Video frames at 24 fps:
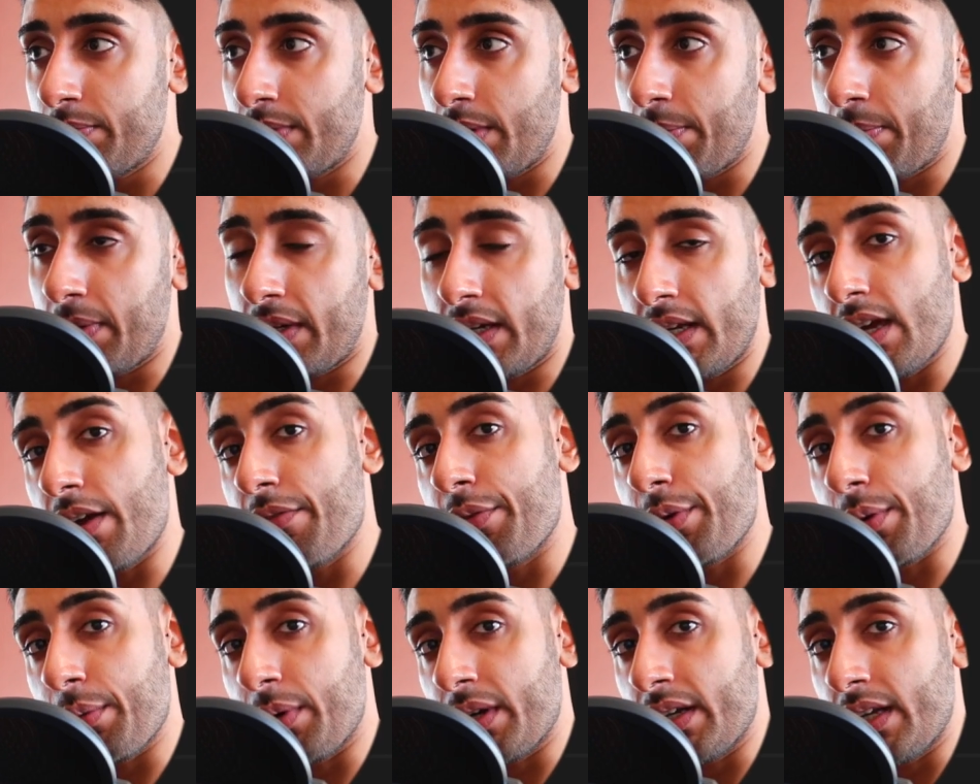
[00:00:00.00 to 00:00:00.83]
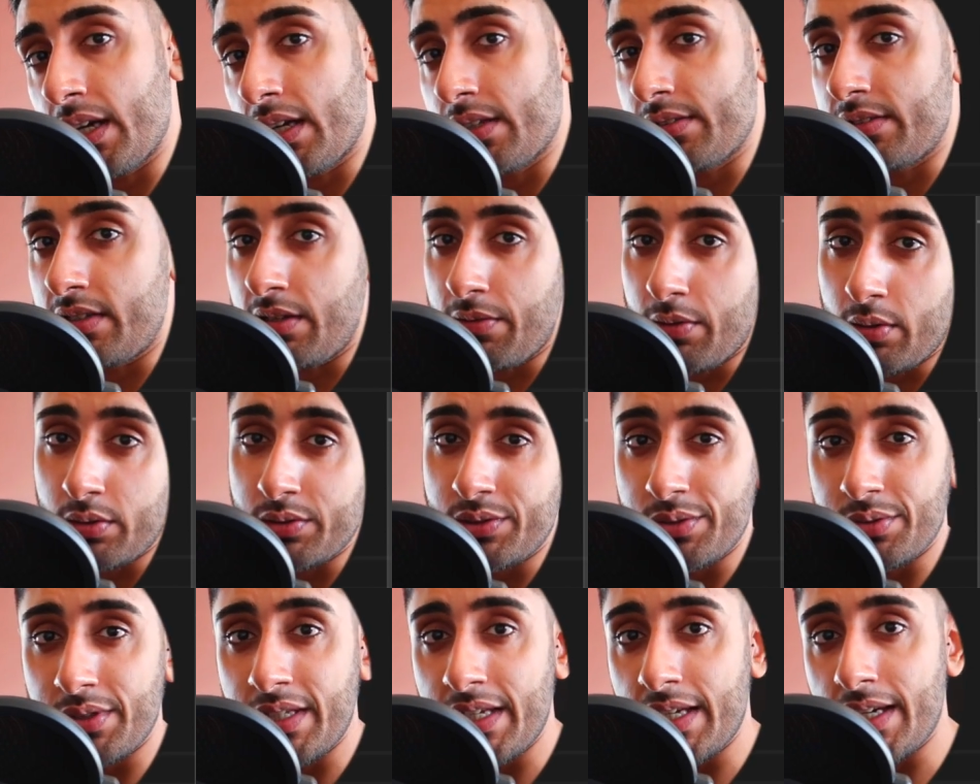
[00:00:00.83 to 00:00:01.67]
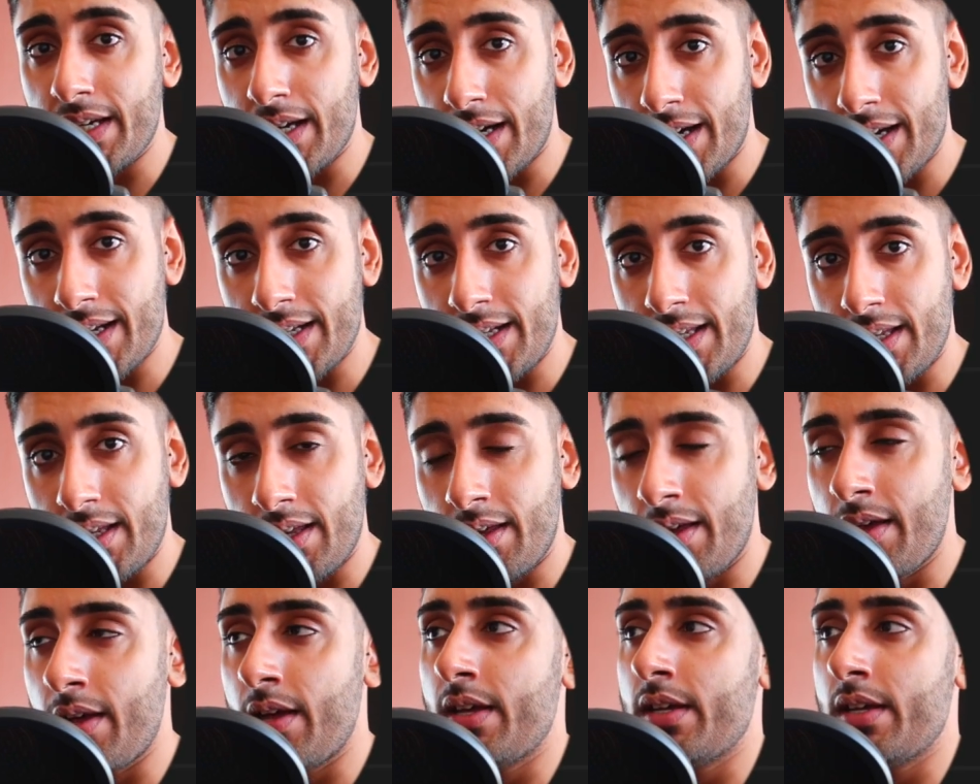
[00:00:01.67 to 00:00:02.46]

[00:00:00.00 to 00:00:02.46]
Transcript: typically everyone has their own unique ID.